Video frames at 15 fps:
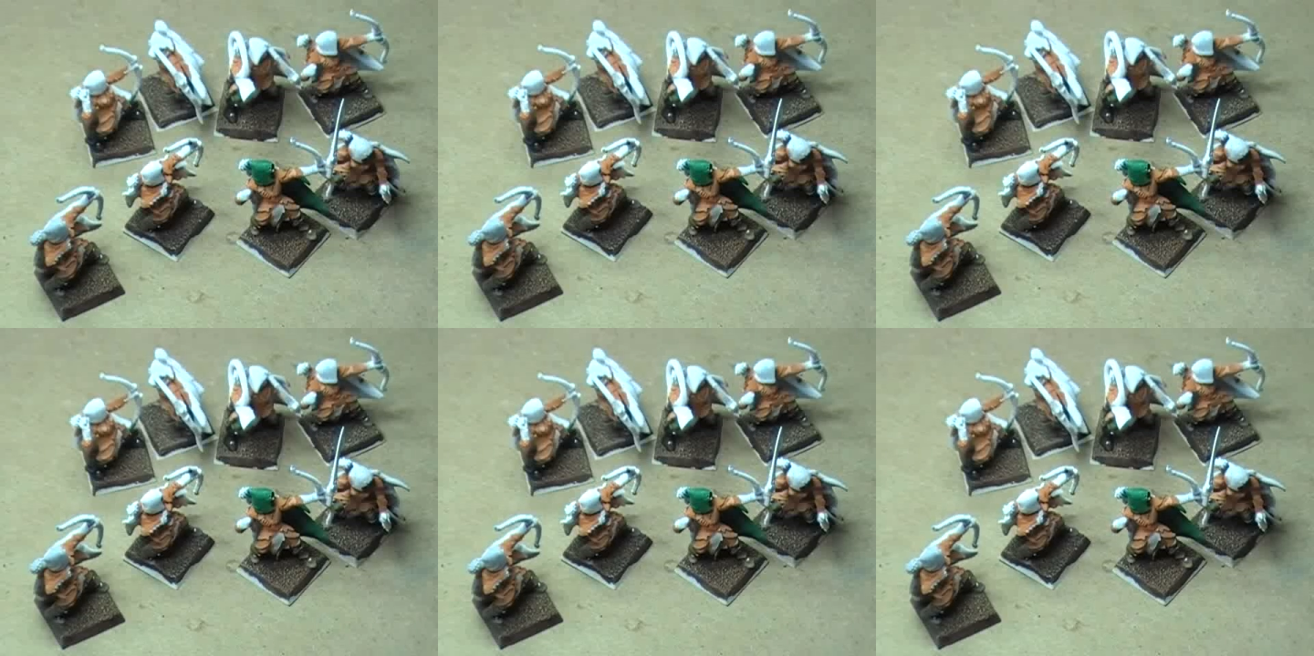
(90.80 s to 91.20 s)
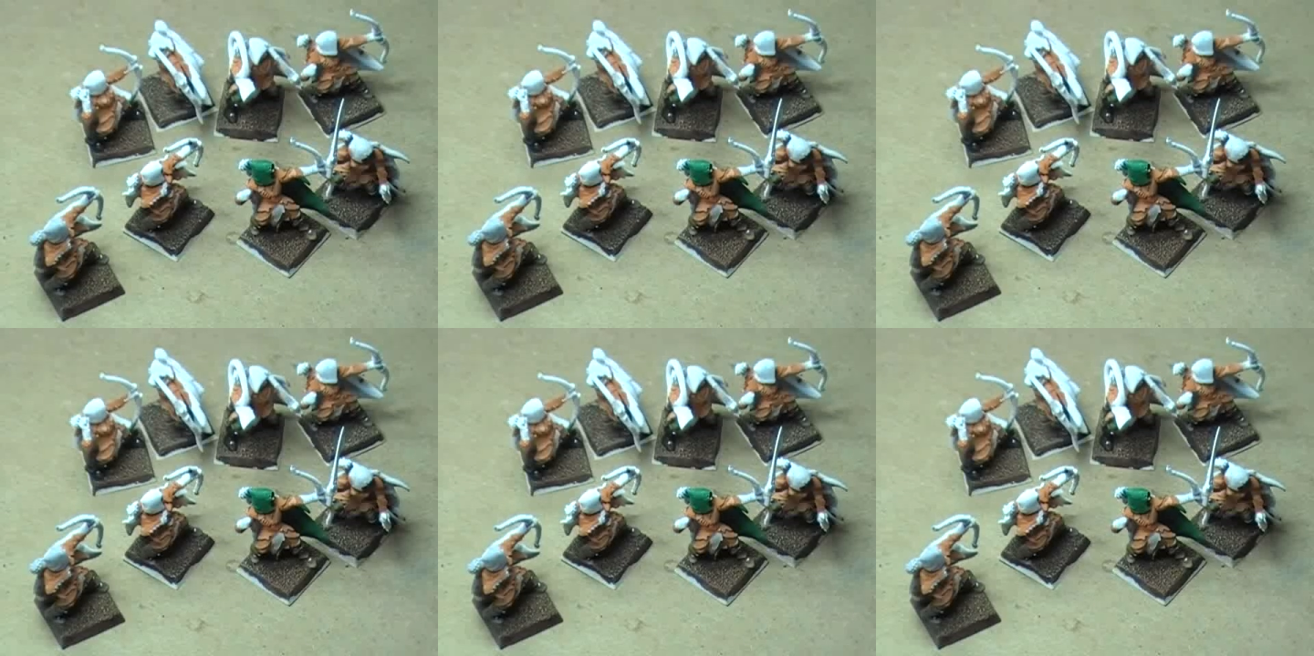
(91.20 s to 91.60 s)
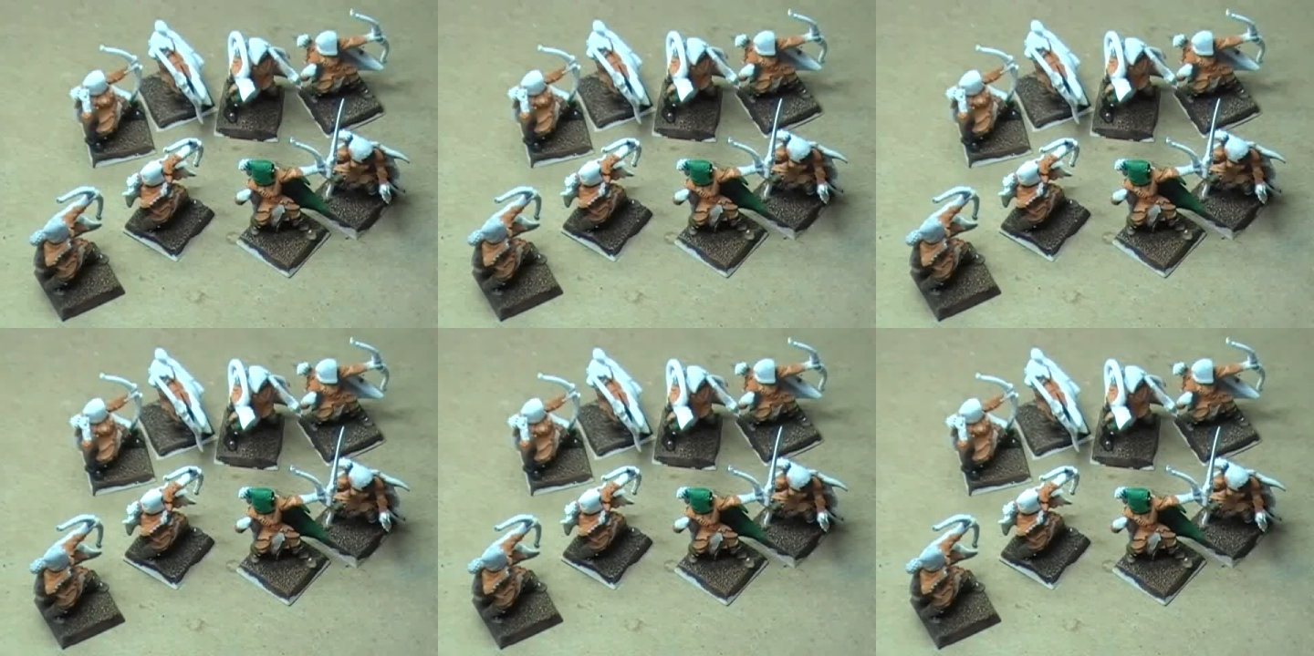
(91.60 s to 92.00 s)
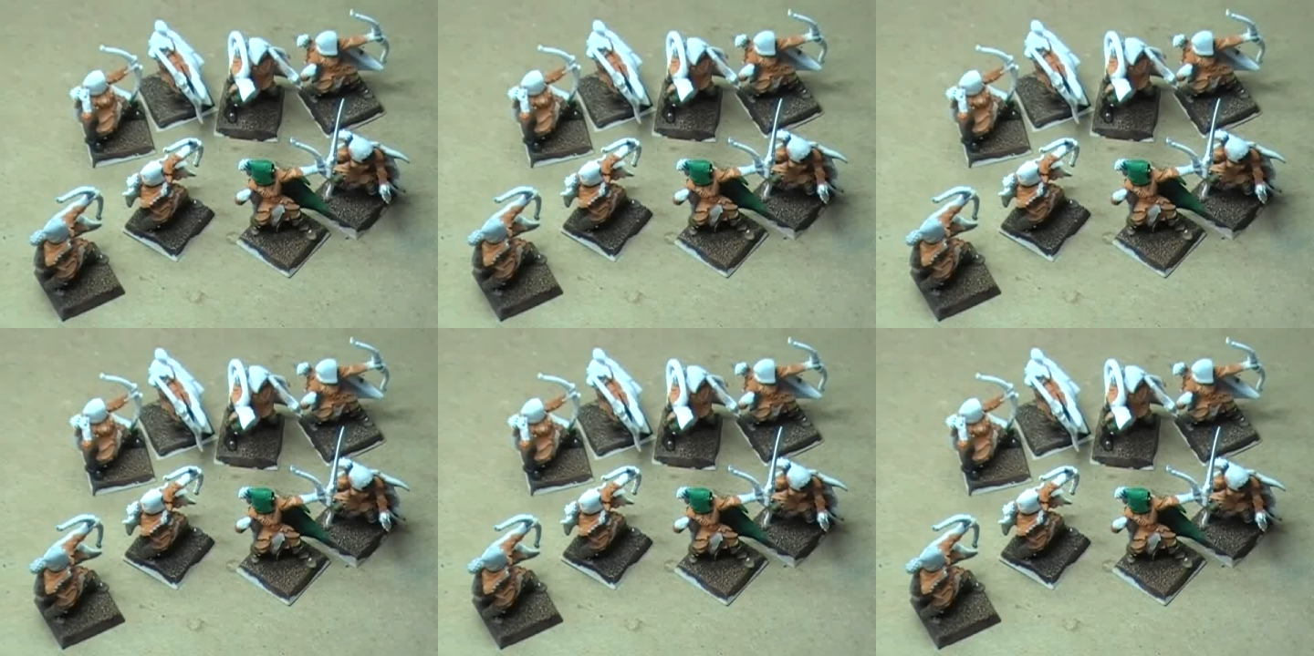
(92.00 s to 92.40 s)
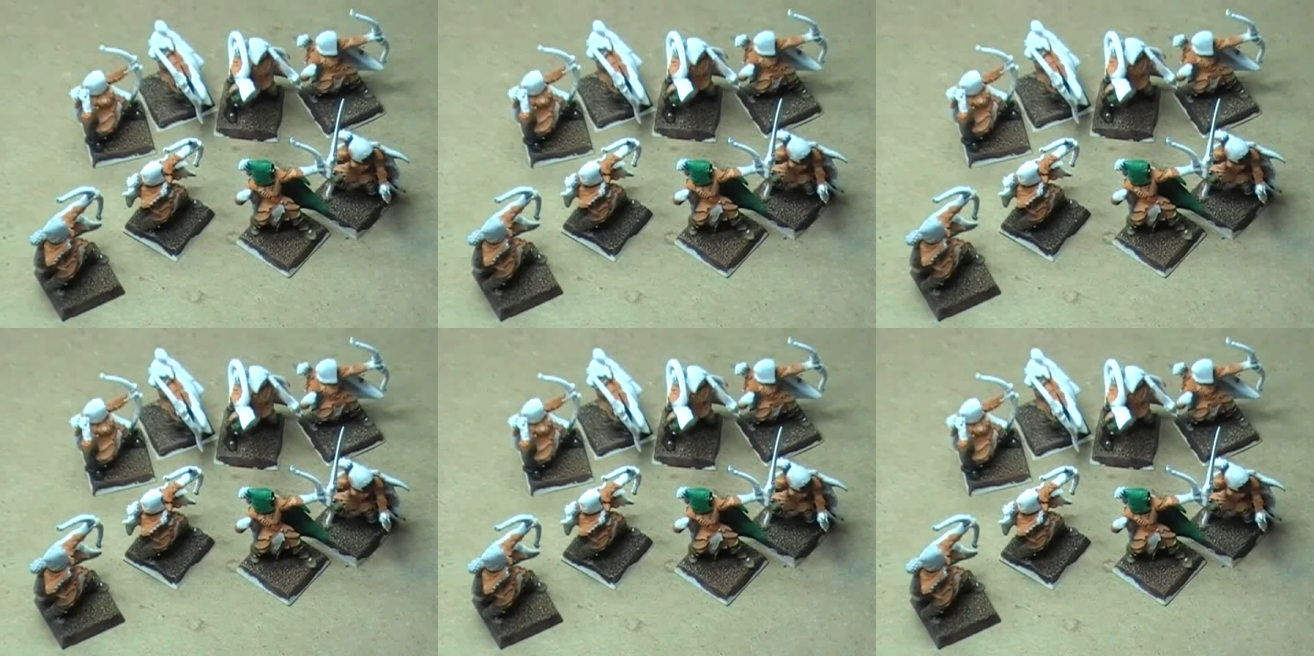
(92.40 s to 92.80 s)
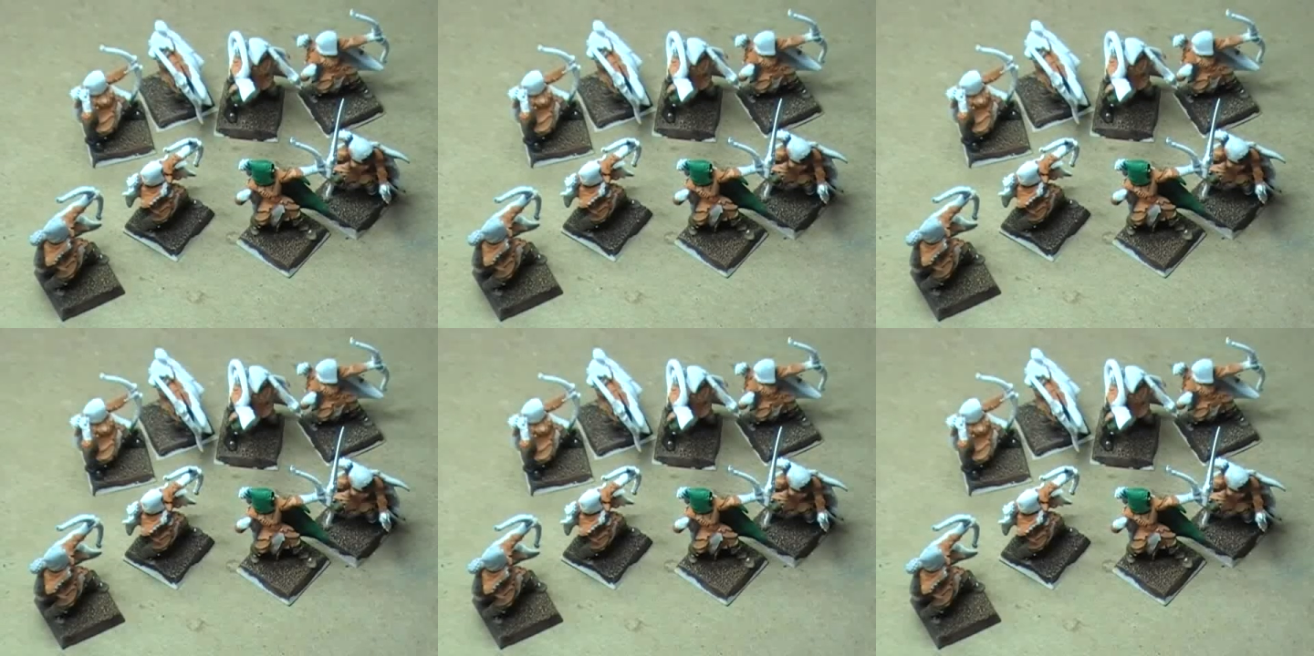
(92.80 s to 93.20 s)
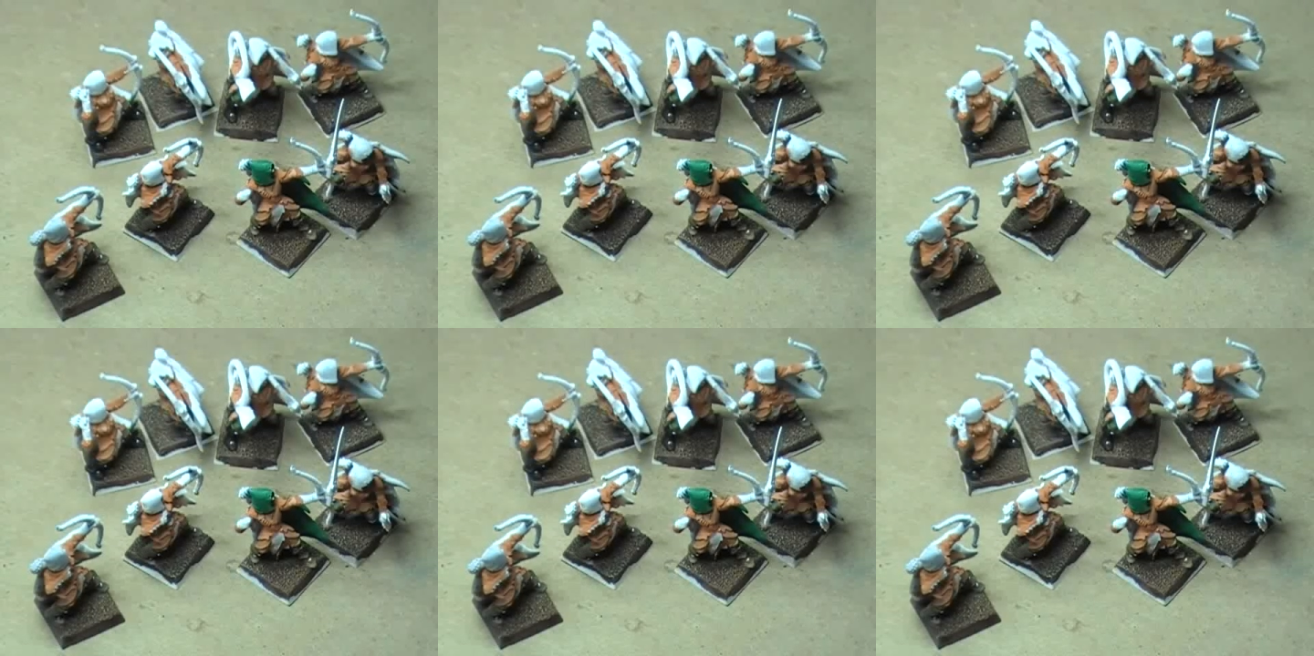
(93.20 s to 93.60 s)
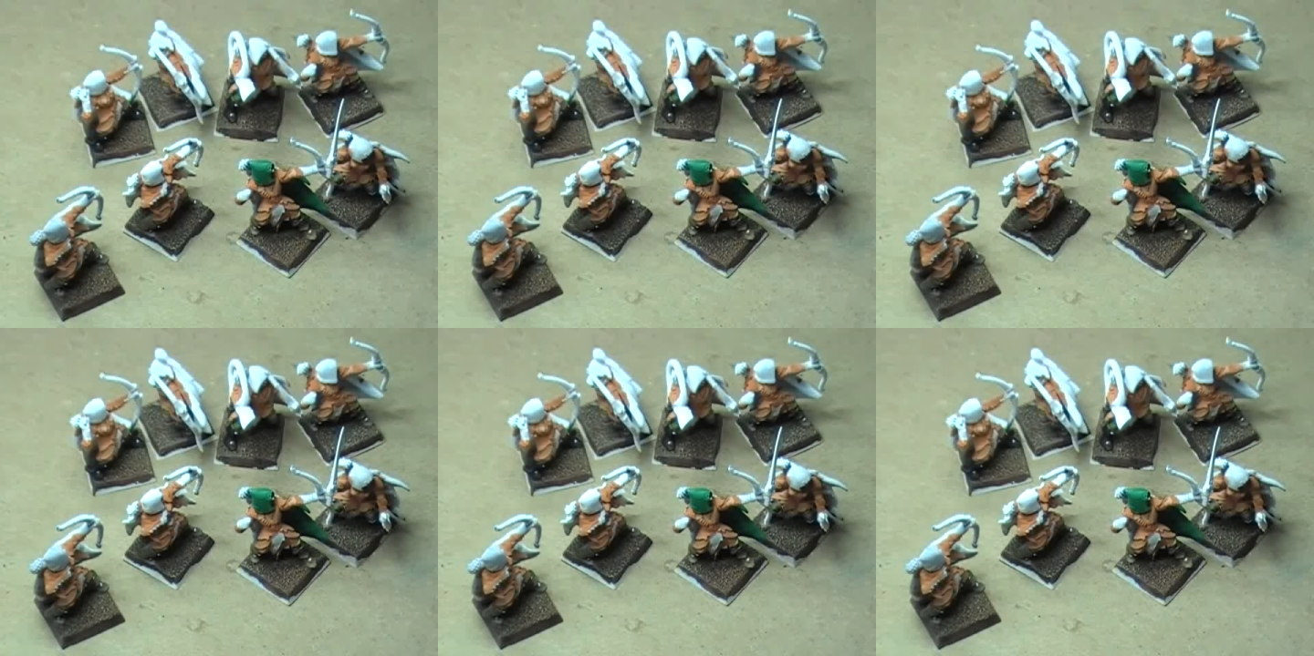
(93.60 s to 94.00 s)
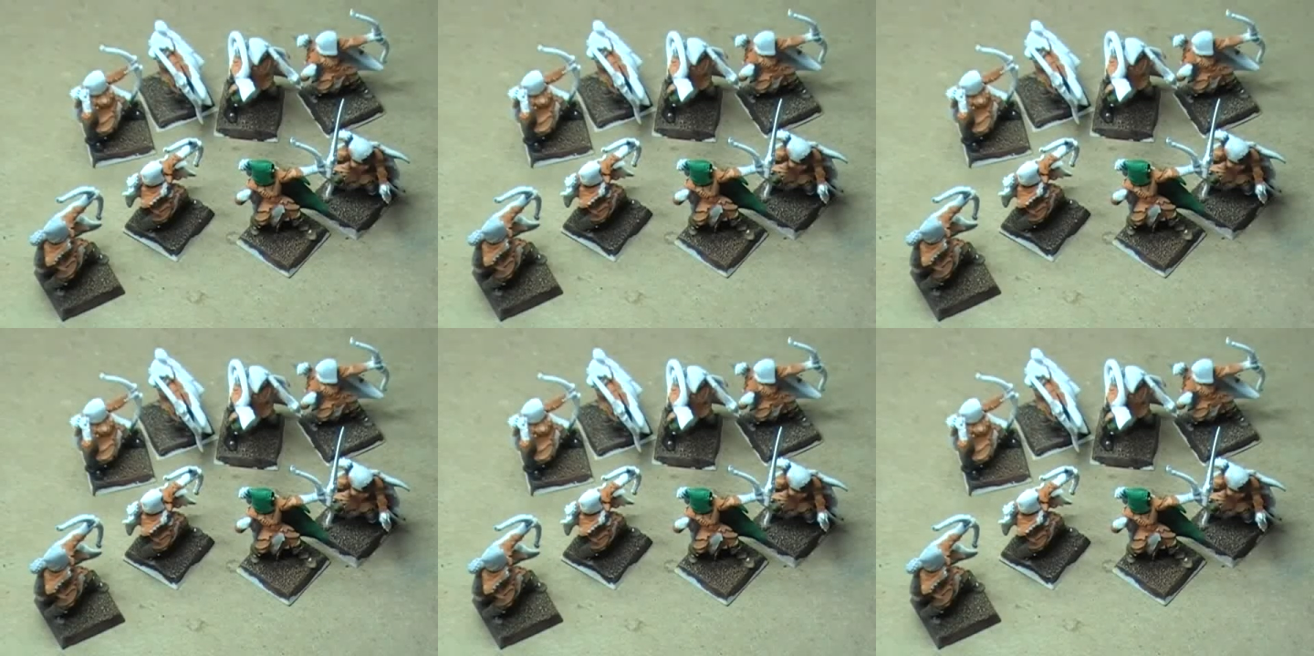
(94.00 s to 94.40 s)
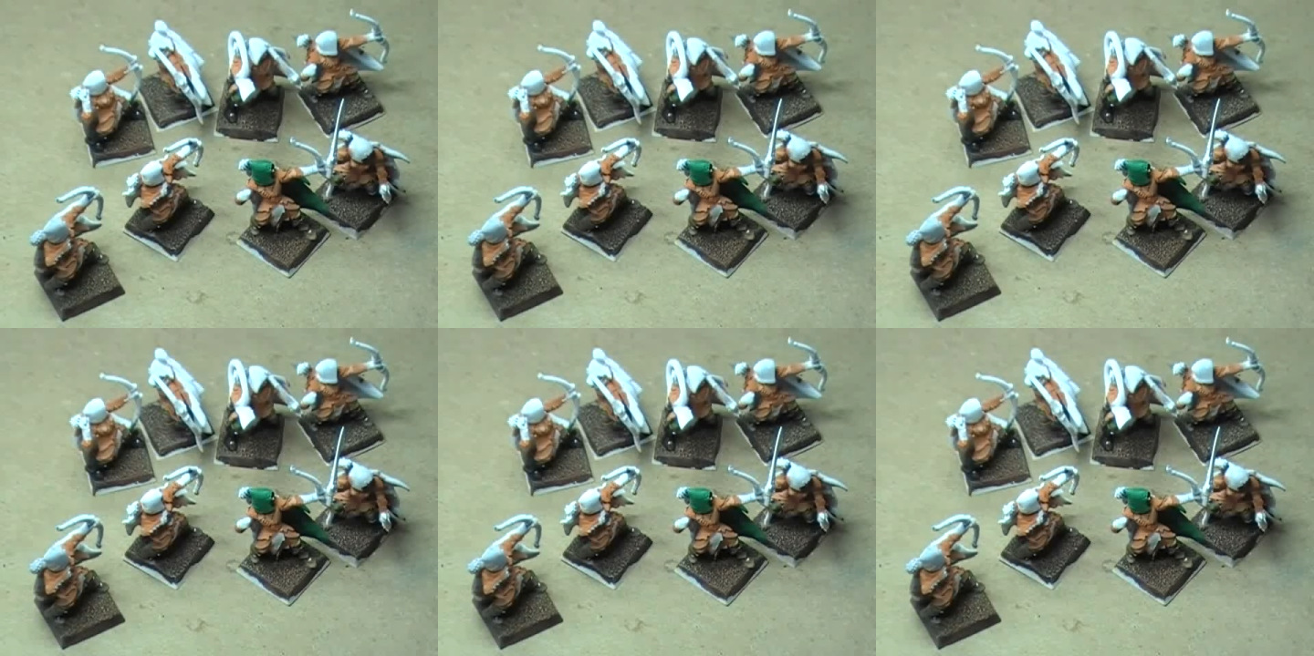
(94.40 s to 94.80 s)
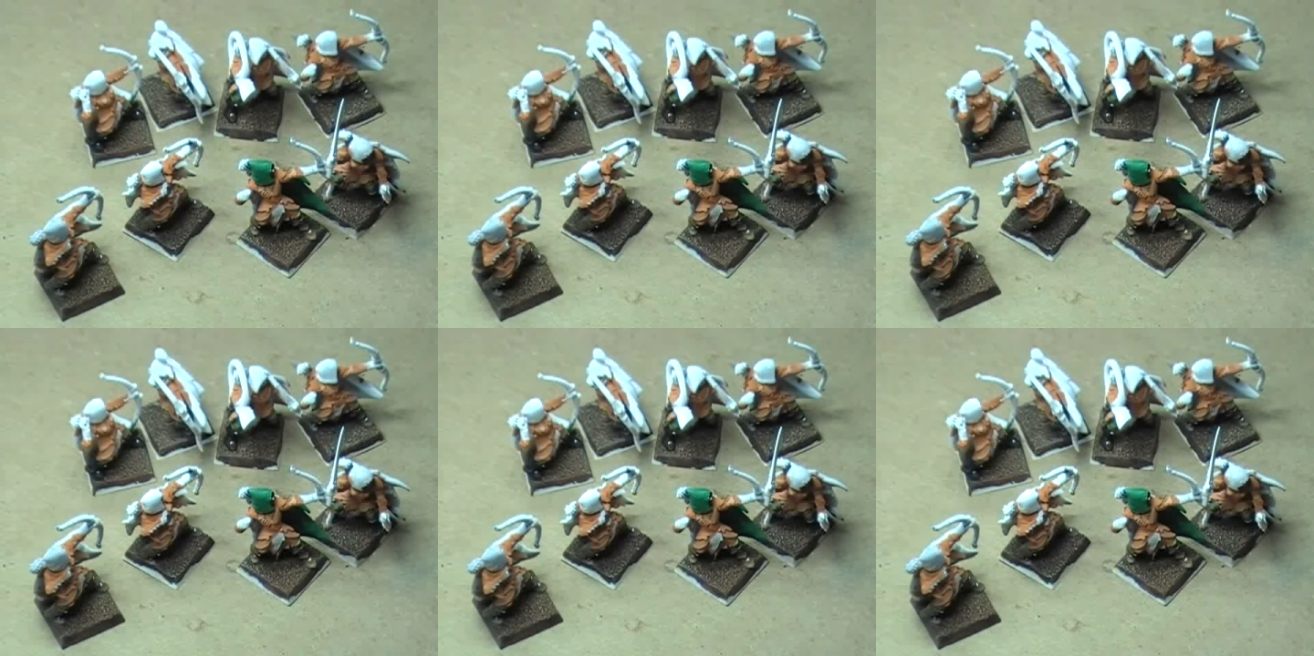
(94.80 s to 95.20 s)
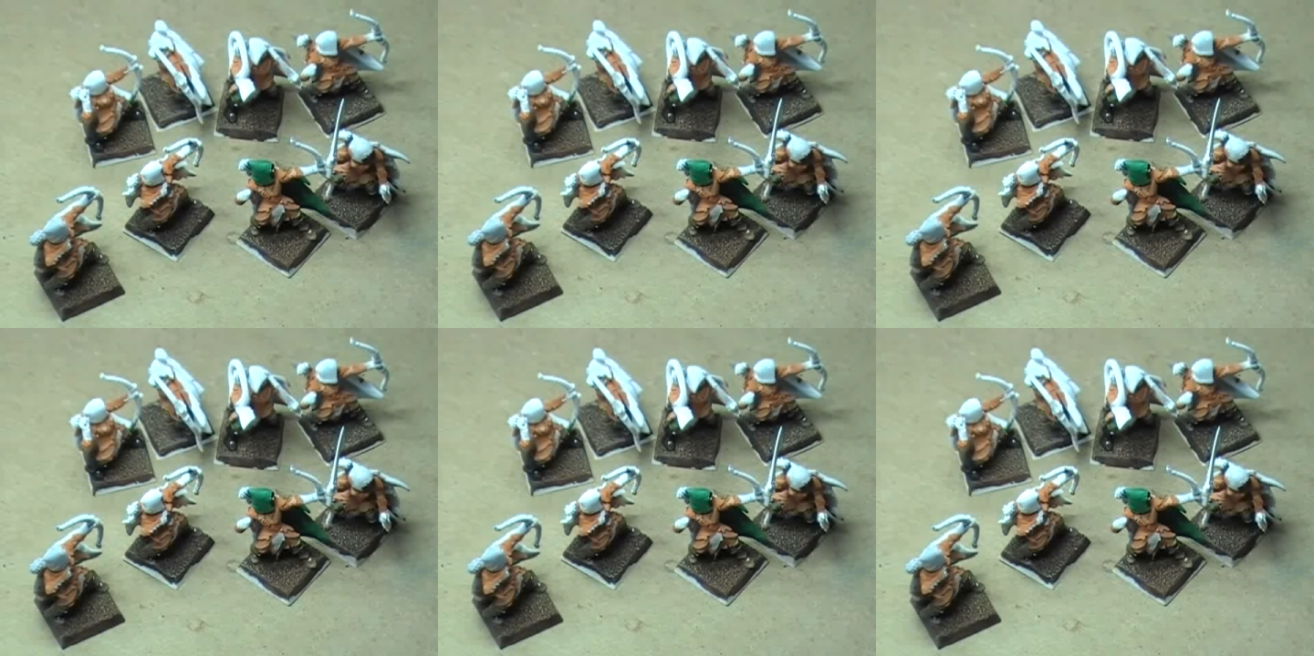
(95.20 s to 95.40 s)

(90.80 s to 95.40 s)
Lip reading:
[unreadable: no face in view]